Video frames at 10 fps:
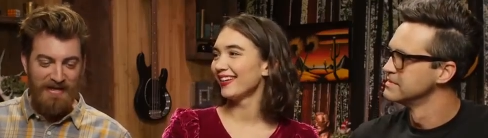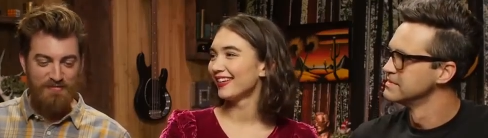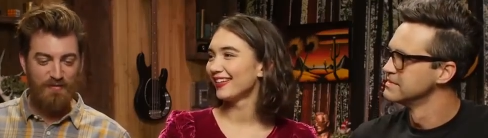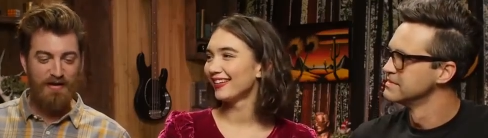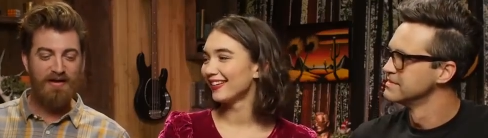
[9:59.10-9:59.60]

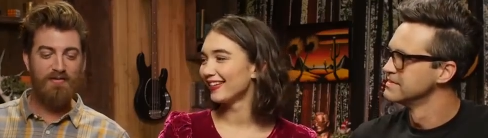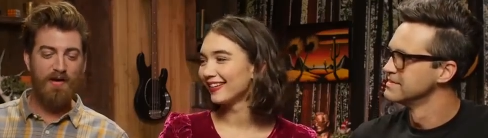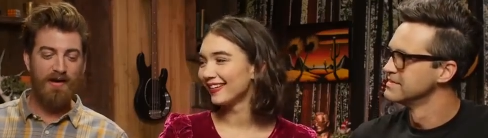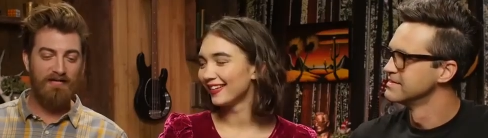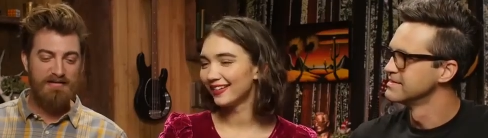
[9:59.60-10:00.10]
Speaker 1: that's when and
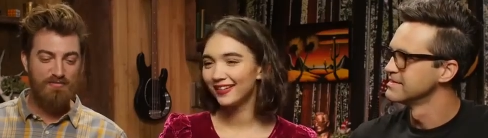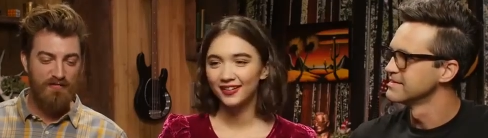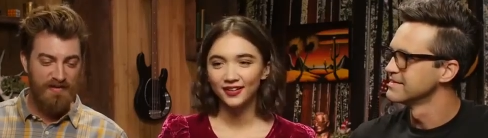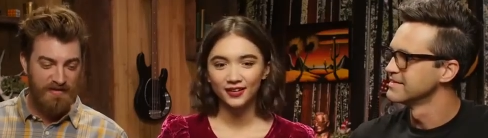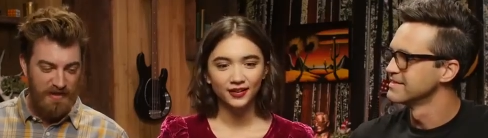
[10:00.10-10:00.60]
where this
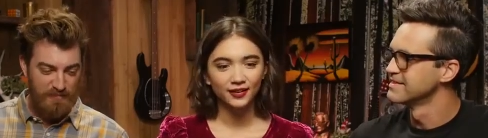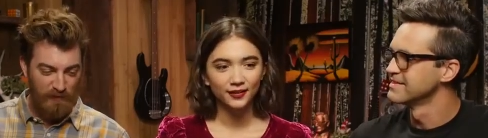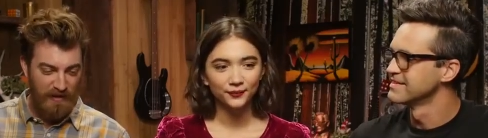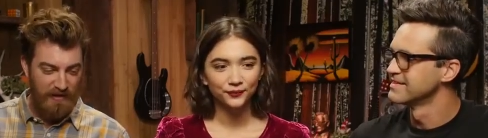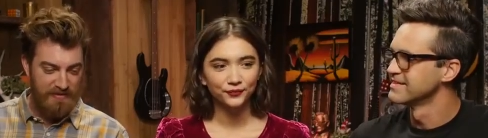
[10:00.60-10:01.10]
movie takes
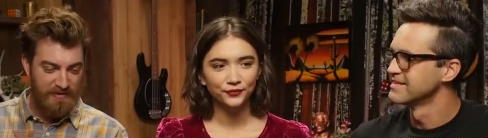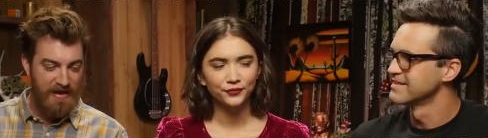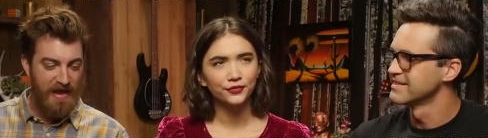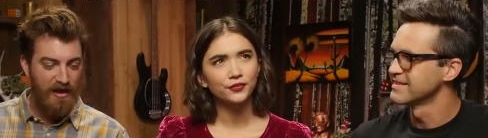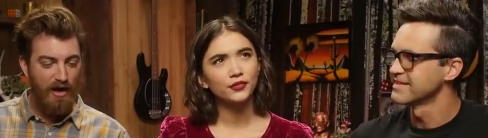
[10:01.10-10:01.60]
place.
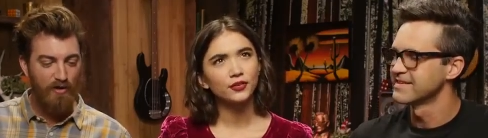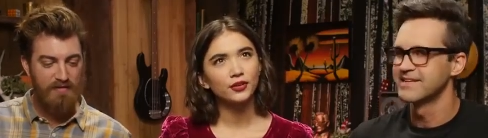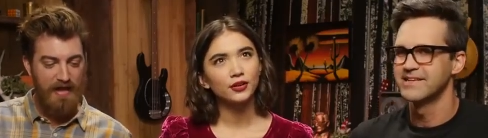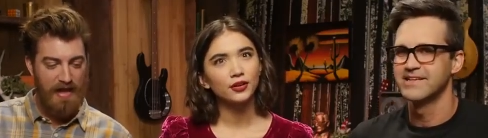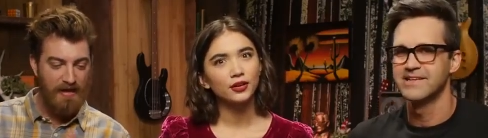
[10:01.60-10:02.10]
Ned
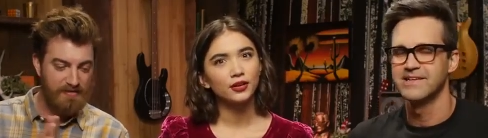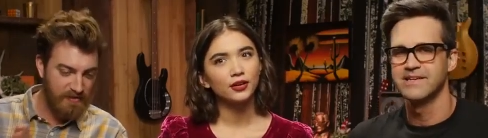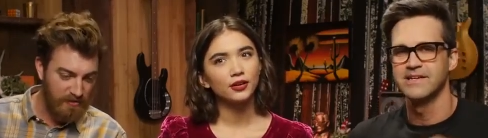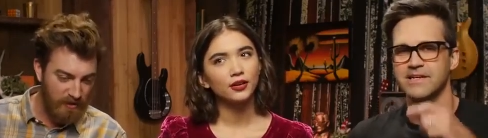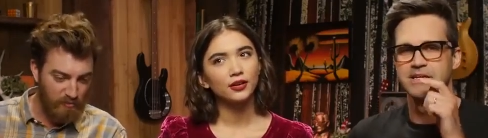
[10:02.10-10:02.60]
O'Day is
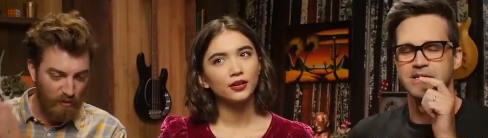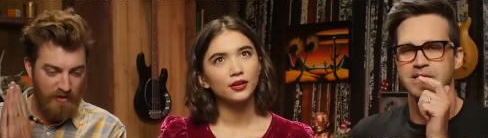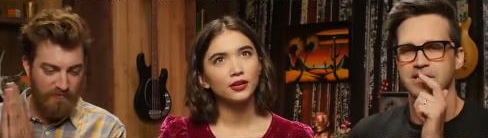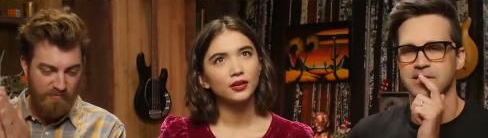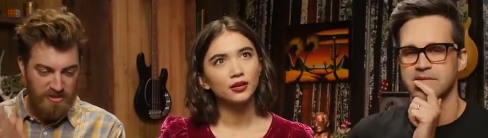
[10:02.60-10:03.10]
a young
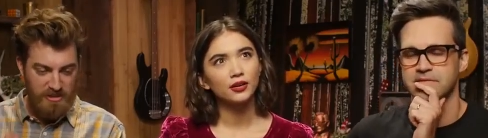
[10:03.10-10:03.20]
boy from a